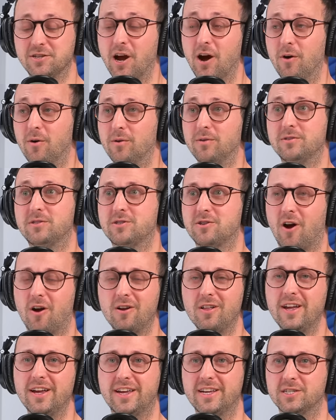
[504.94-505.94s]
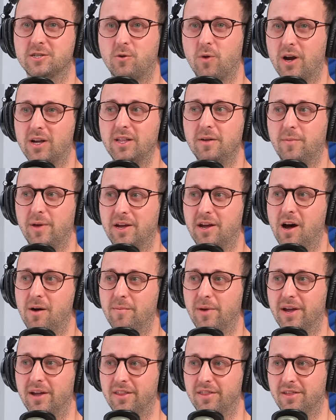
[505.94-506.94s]
So Starlink is quickly
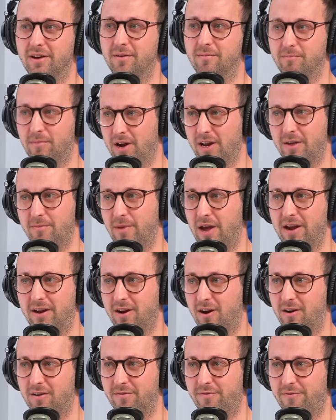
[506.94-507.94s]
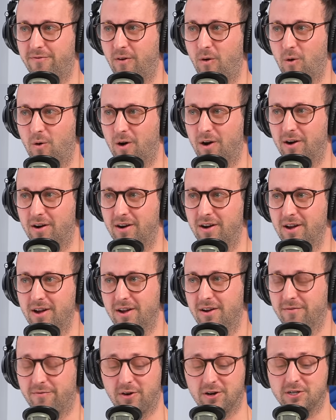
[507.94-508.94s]
becoming the moneymaker for
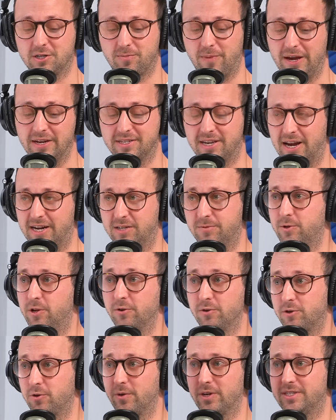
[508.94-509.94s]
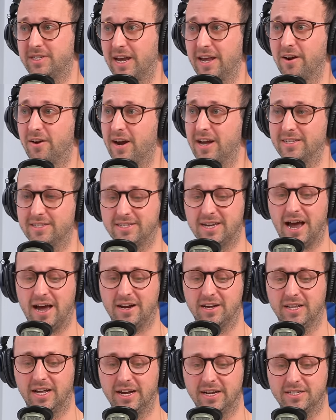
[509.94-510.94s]
for SpaceX due to its internet
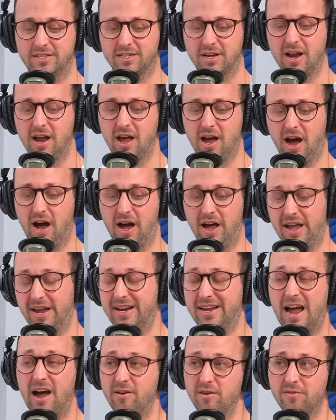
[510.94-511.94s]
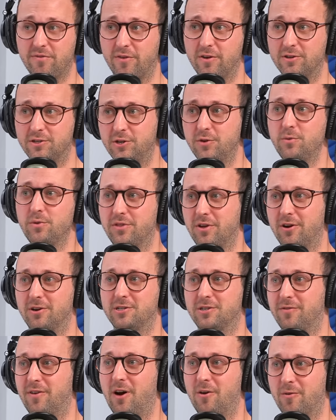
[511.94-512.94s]
satellites. Uh, it accounted for two
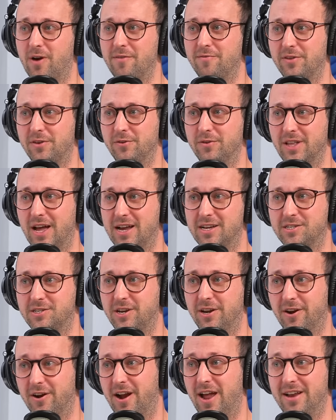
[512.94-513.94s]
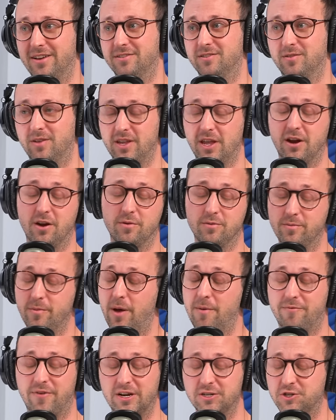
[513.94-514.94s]
thirds of all revenue last year, and you know
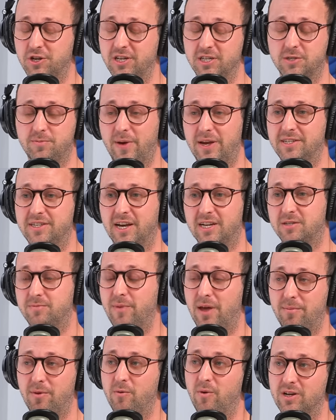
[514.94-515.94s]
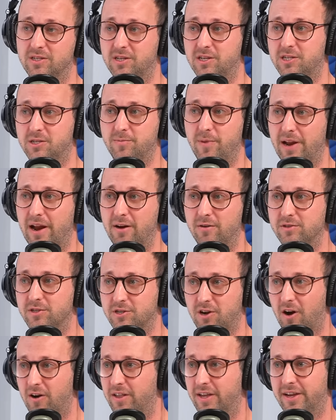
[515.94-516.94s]
eventually SpaceX maybe wants to spin out
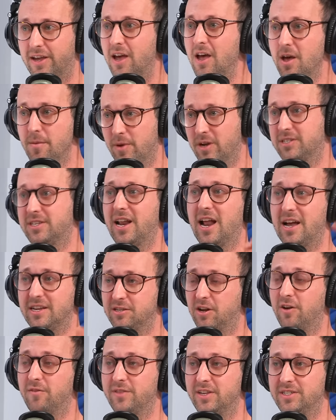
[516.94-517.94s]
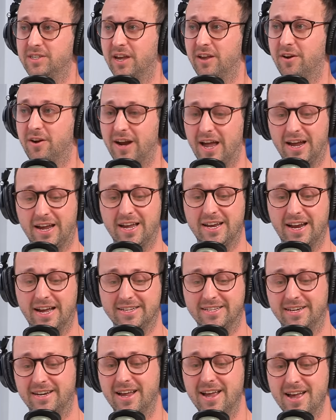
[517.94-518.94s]
Starlink because it has all of these internet
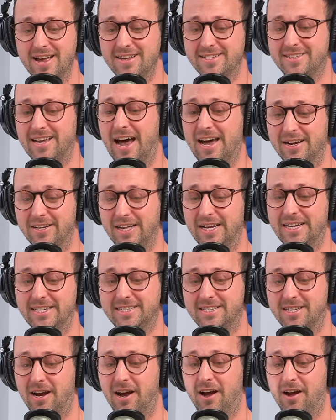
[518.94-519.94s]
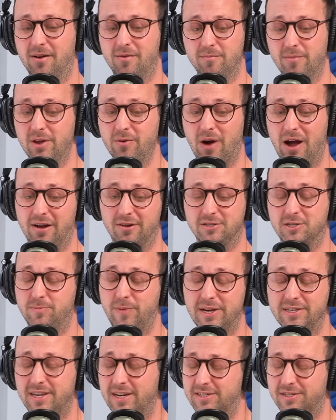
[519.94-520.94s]
connected satellites. Uh, meanwhile,
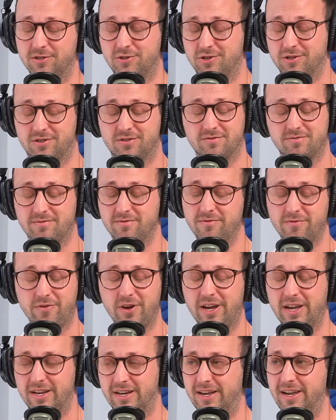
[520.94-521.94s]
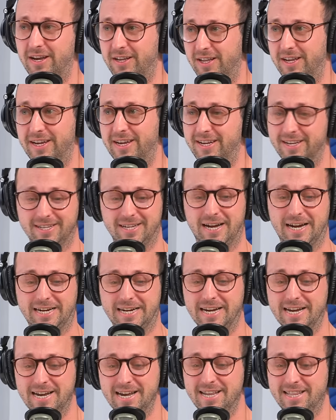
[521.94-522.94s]
SpaceX is just freaking killing it.
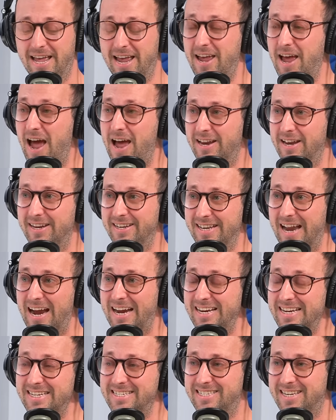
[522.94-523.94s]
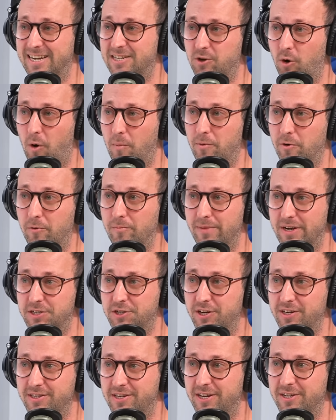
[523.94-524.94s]
Like they had 96 orbital
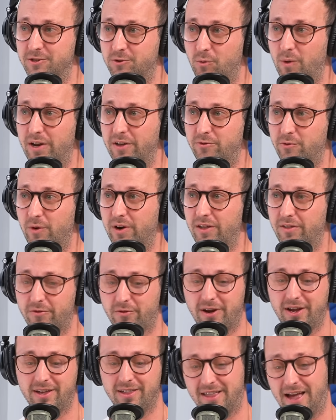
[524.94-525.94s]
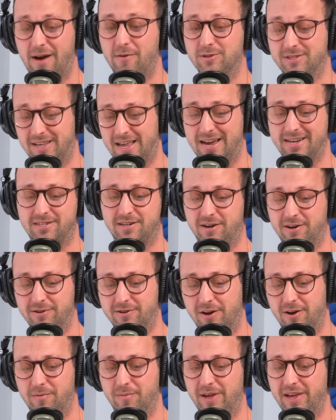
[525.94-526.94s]
missions in 2023. That was last year,
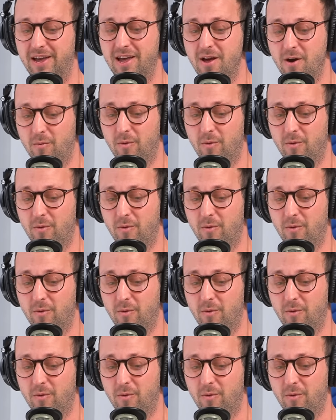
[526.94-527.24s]
Toby.